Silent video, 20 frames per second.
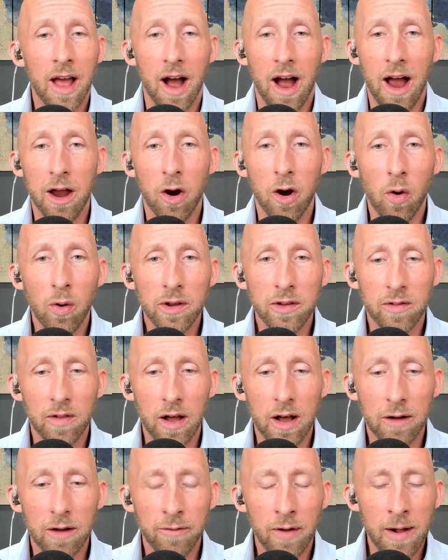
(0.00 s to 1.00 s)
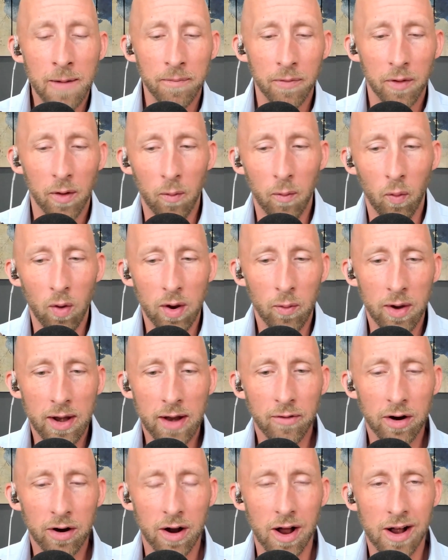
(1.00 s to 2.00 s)
I always love
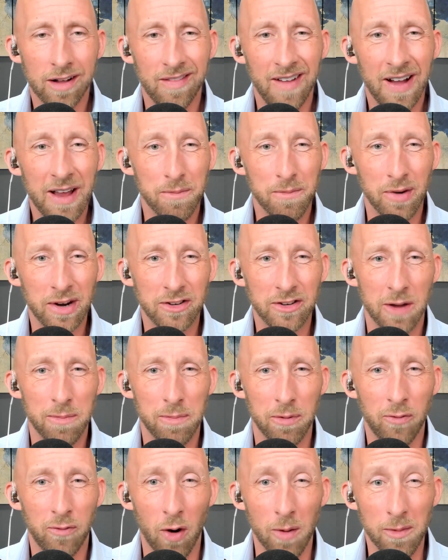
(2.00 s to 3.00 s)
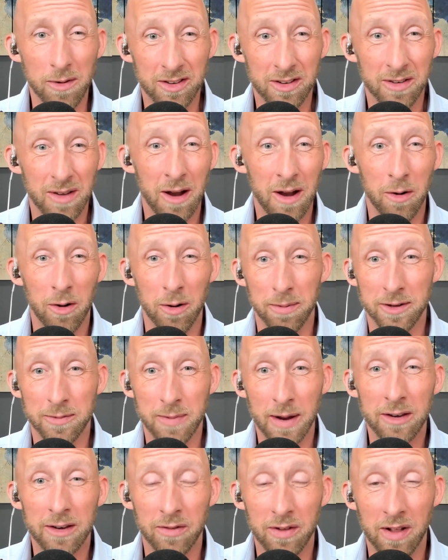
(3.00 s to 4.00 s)
whenever a client brings up performance or a
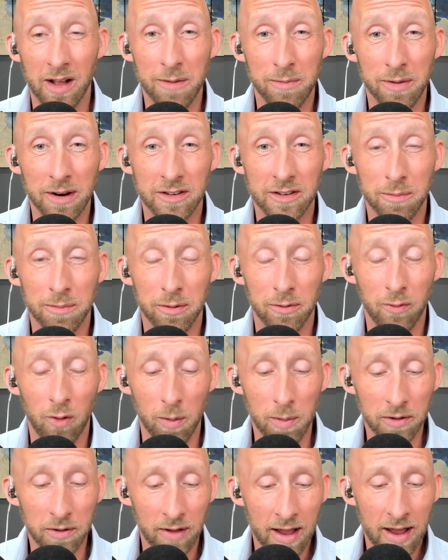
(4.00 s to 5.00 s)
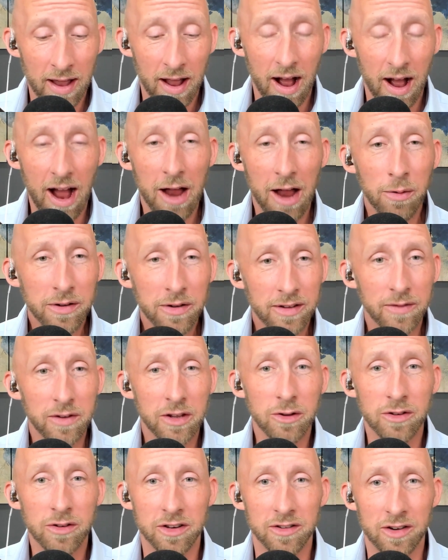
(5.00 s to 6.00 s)
prospective client brings up performance, I always love
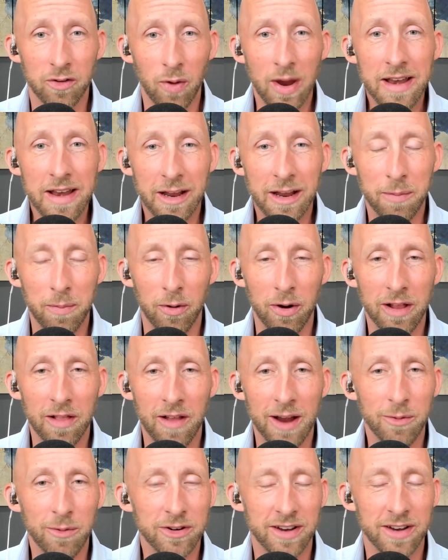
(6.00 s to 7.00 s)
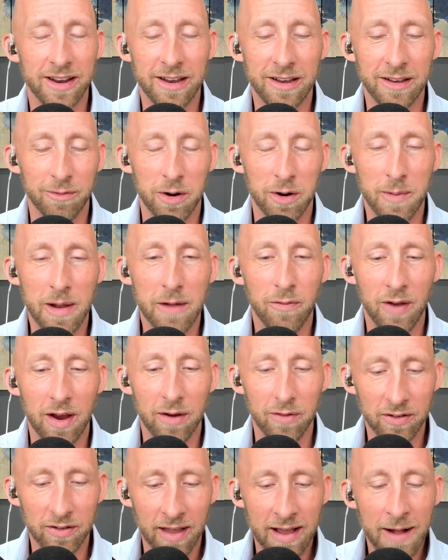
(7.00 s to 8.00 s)
to use this great Nick Murray line, which is one of my
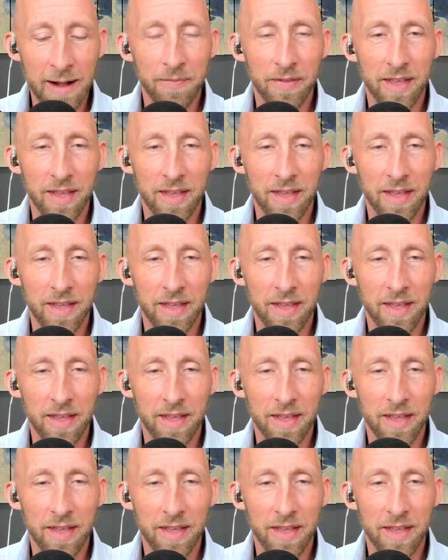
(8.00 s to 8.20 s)
favorites.